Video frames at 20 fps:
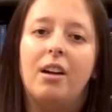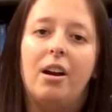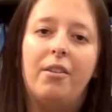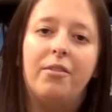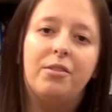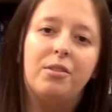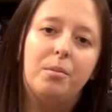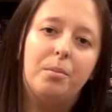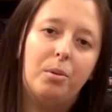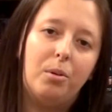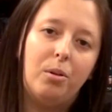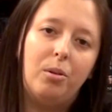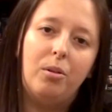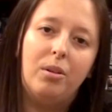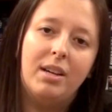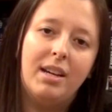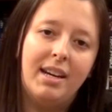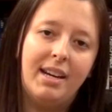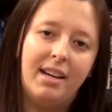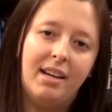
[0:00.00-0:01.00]

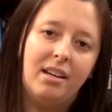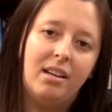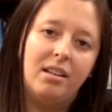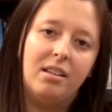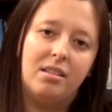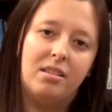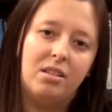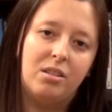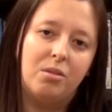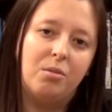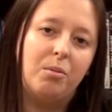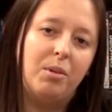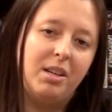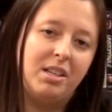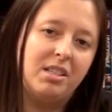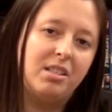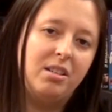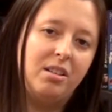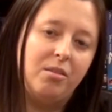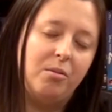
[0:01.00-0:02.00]
comfortable in a
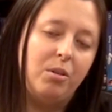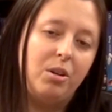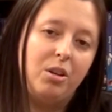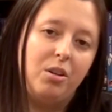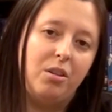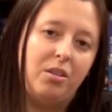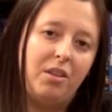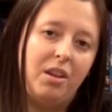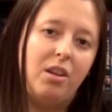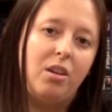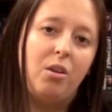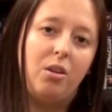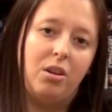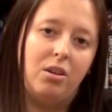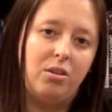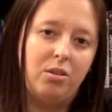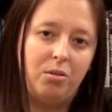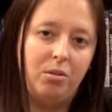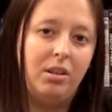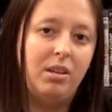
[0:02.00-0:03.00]
situation where you think you
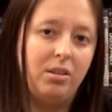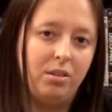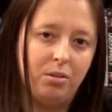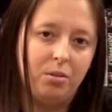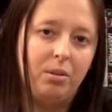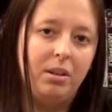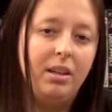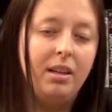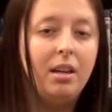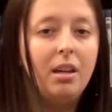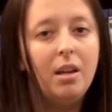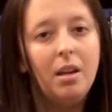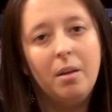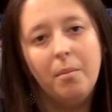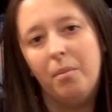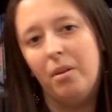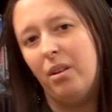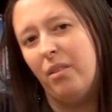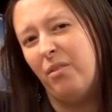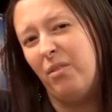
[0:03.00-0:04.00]
can do it, but
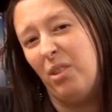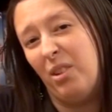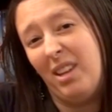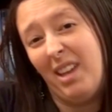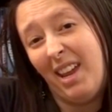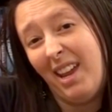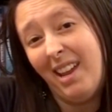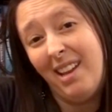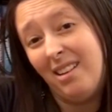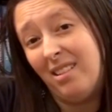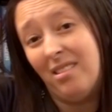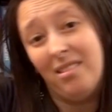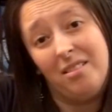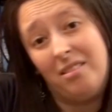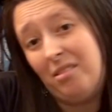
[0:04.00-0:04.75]
if you can't,